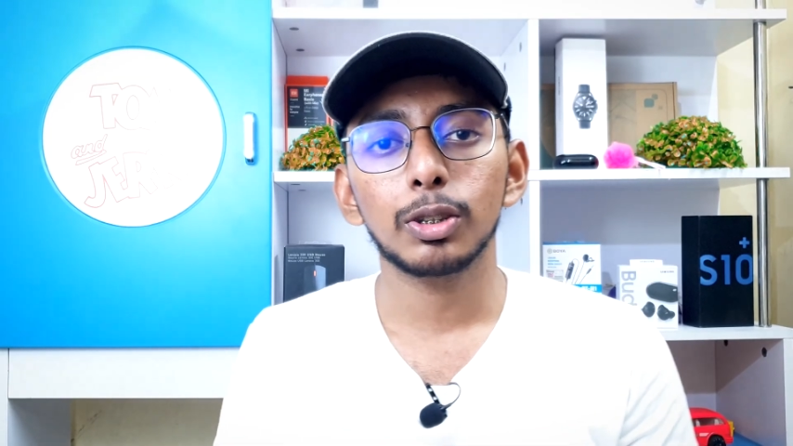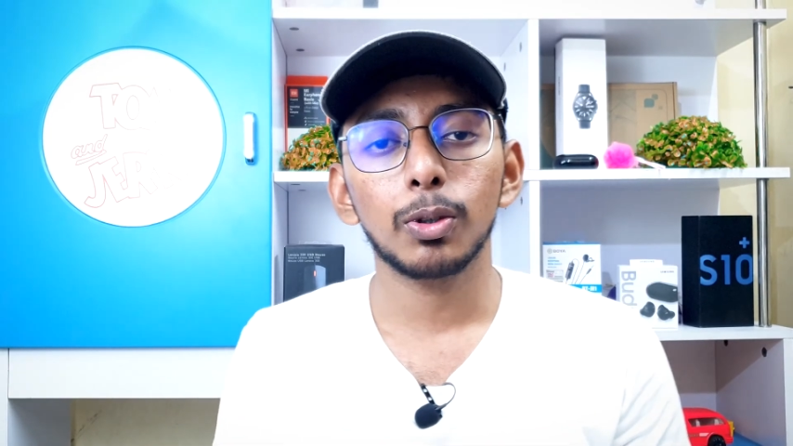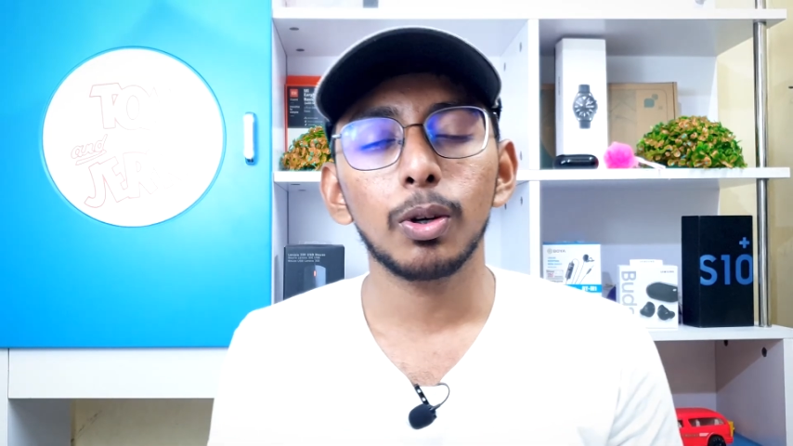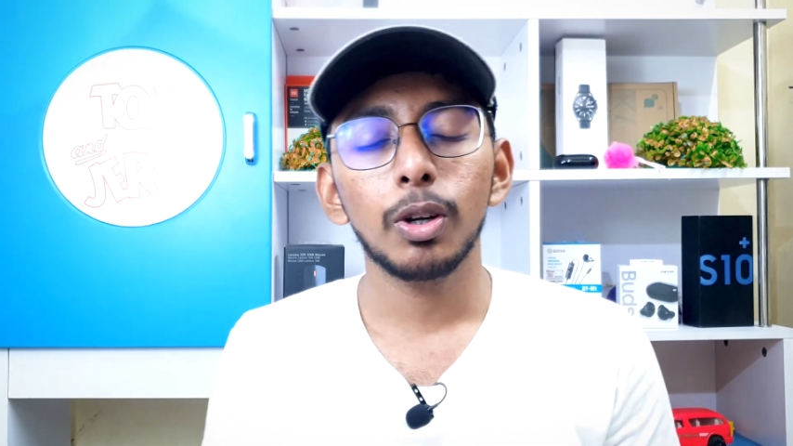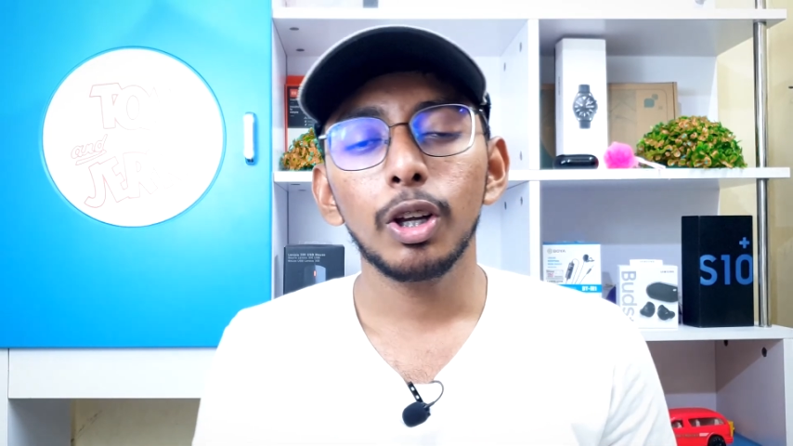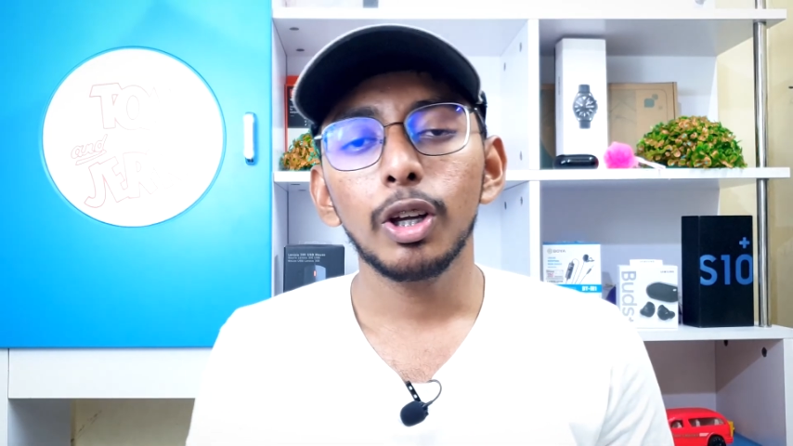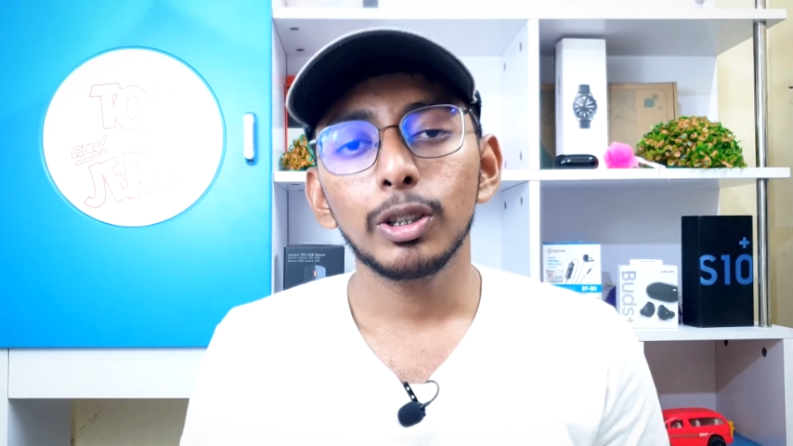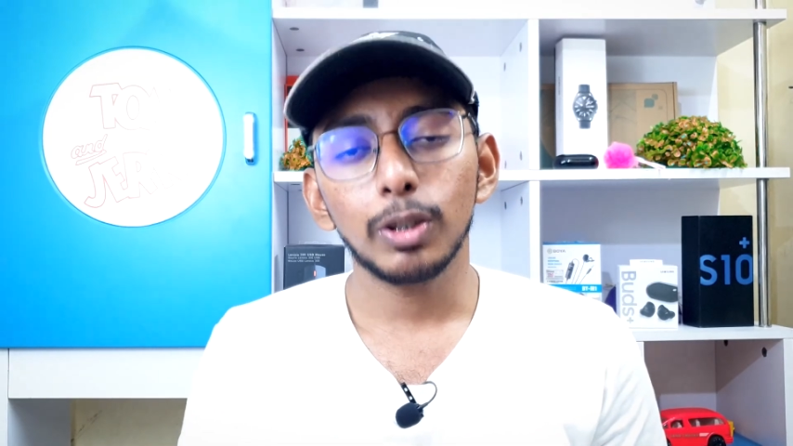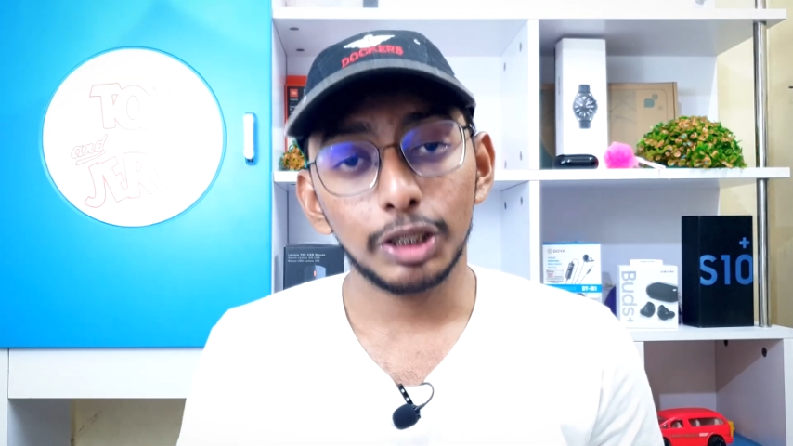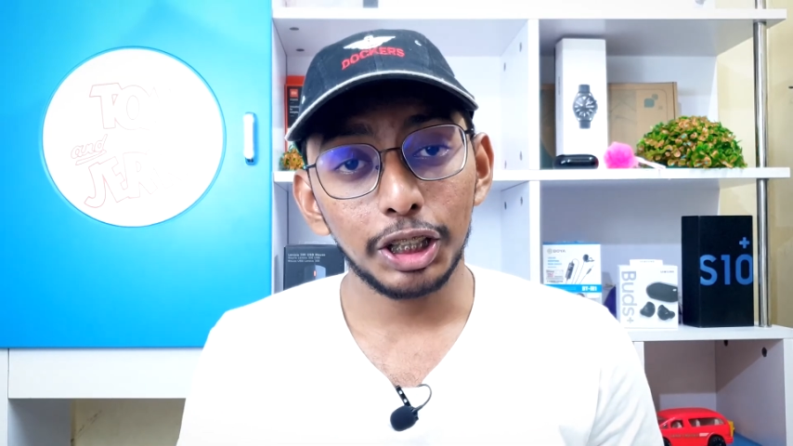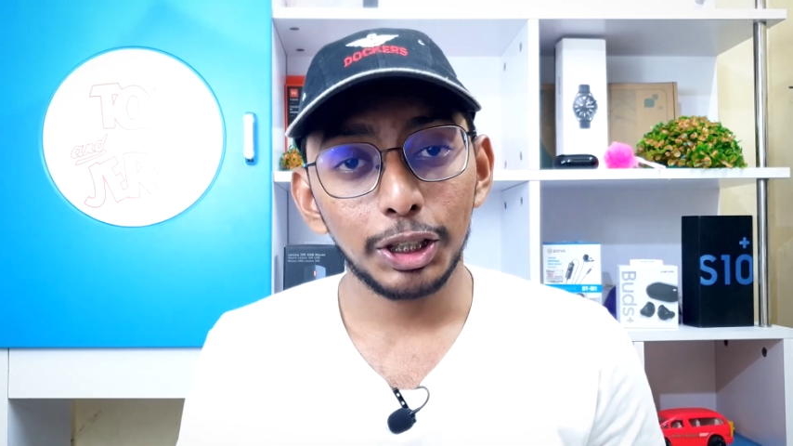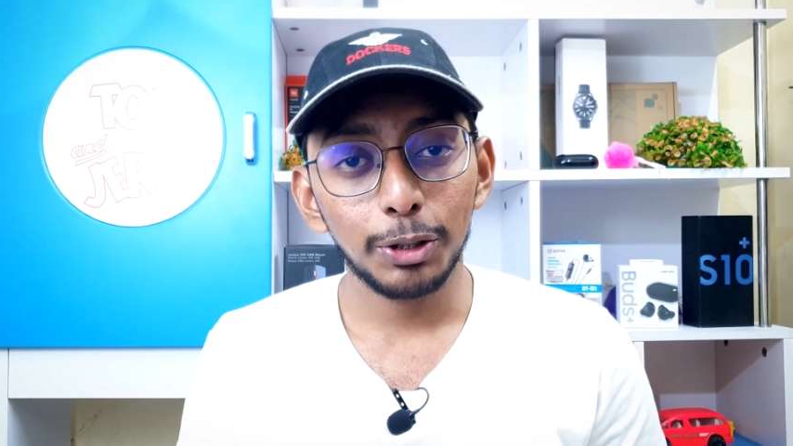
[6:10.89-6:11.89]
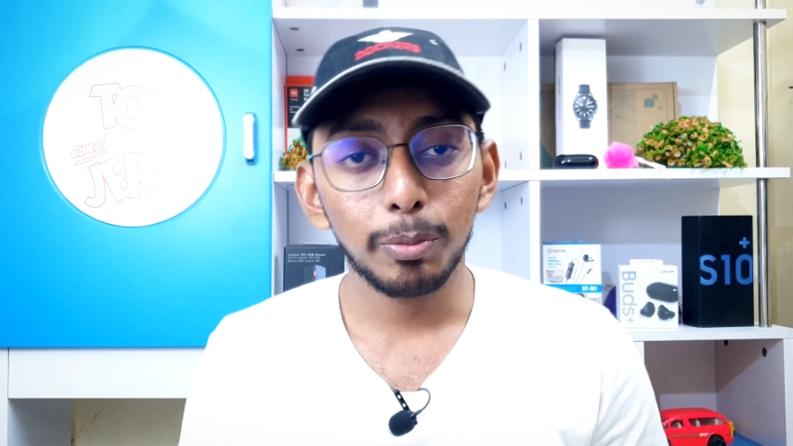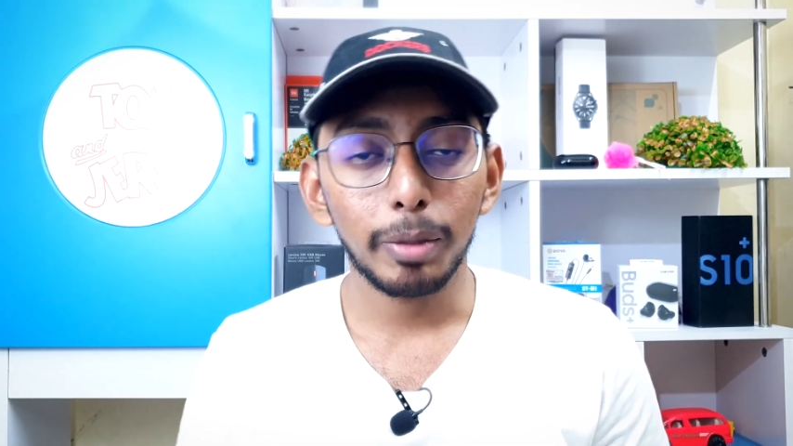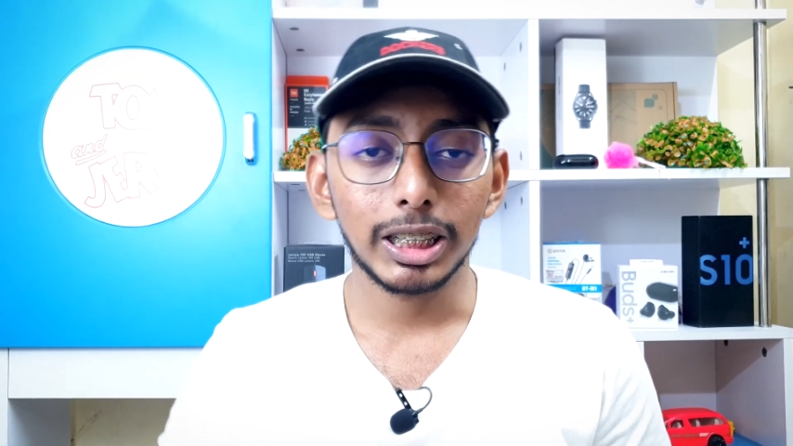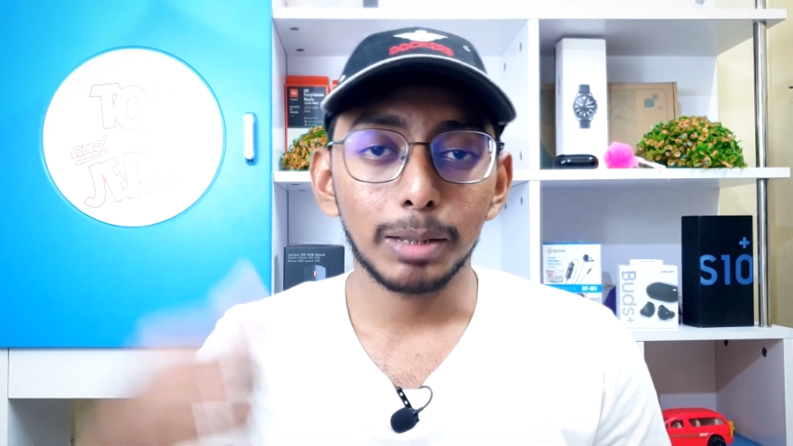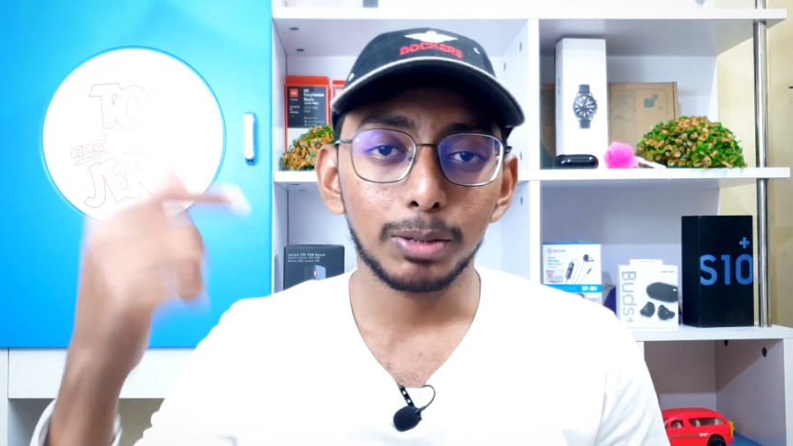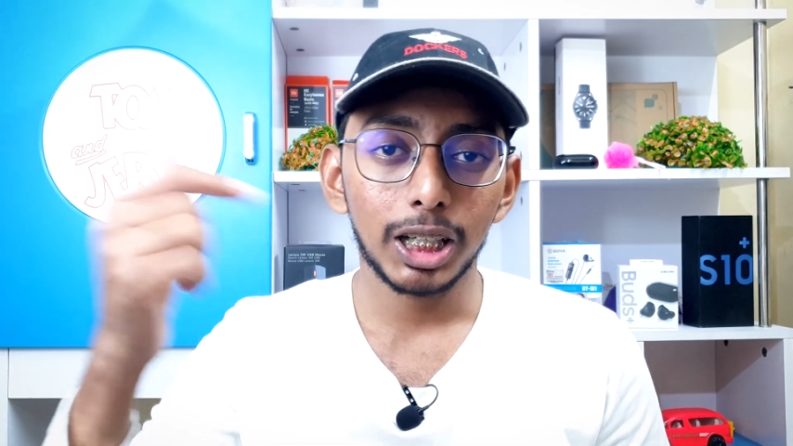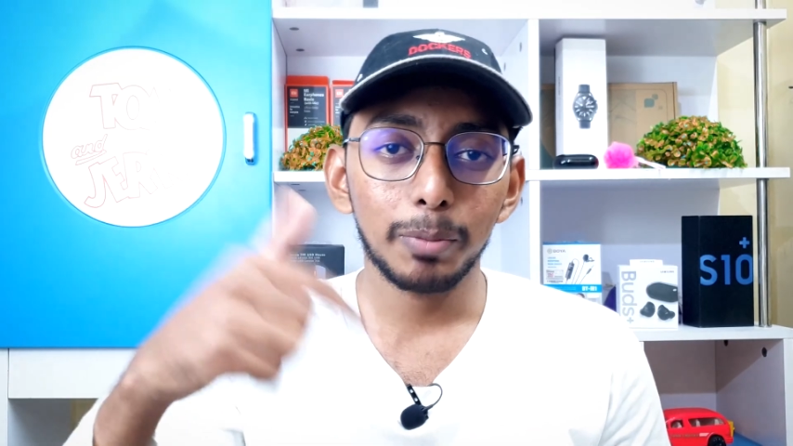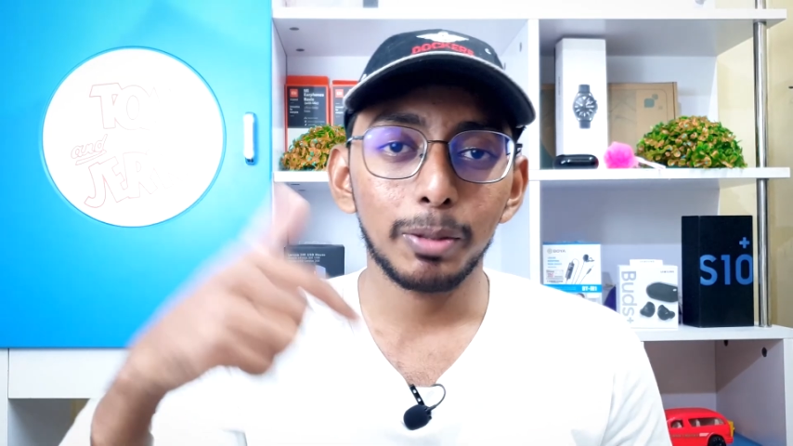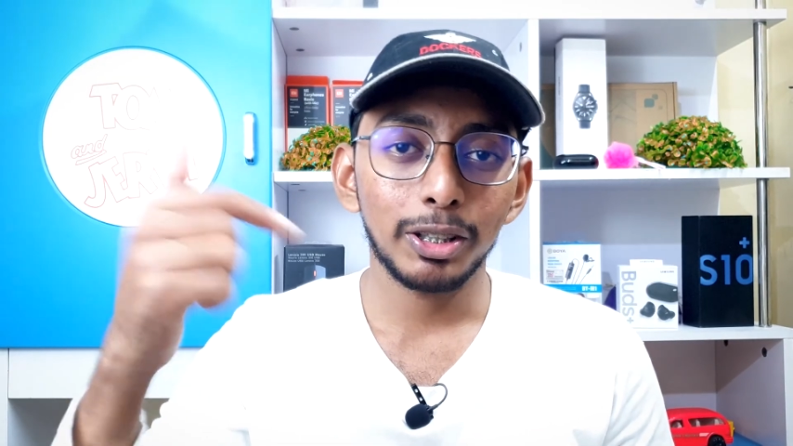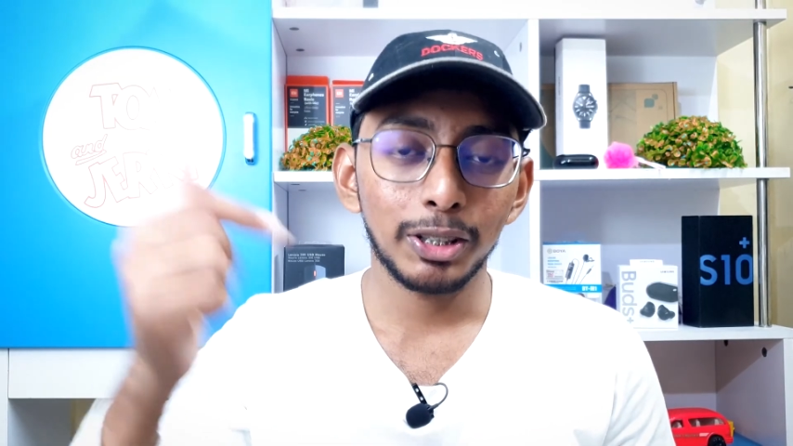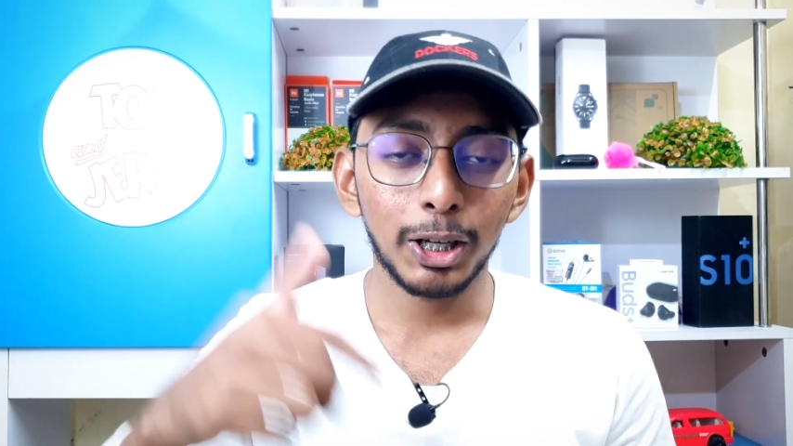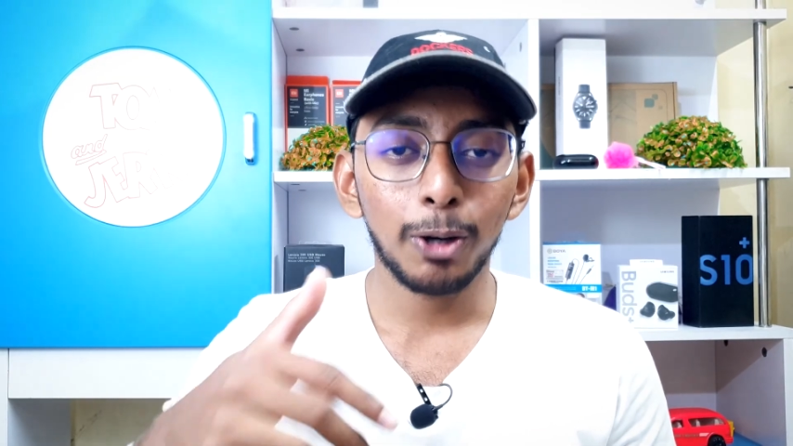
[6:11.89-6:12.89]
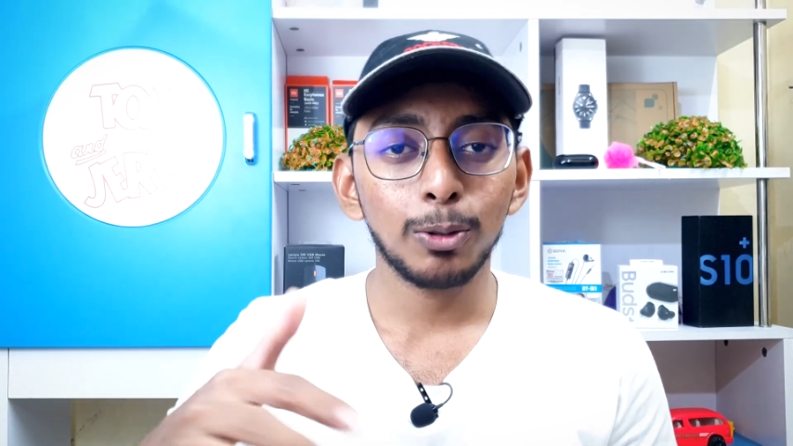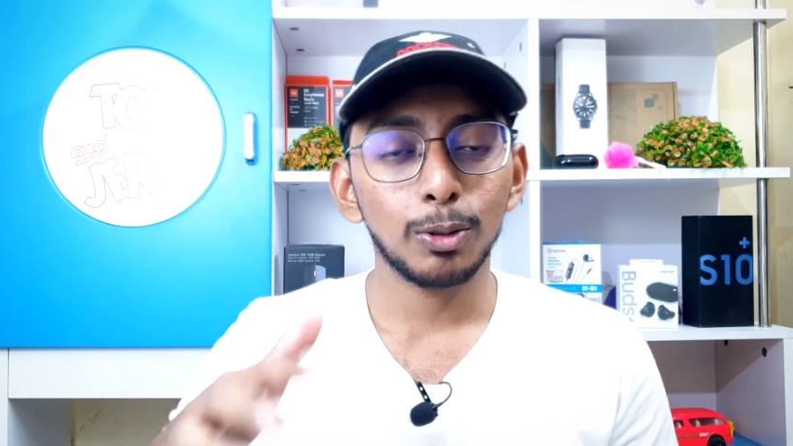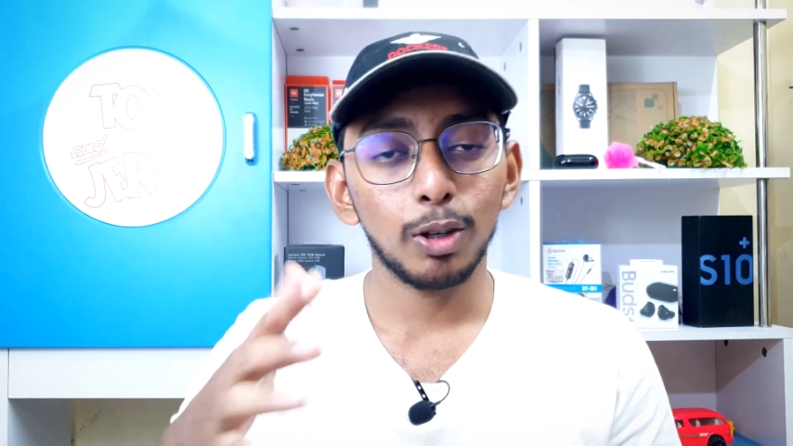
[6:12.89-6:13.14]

So stay tuned by subscribing down.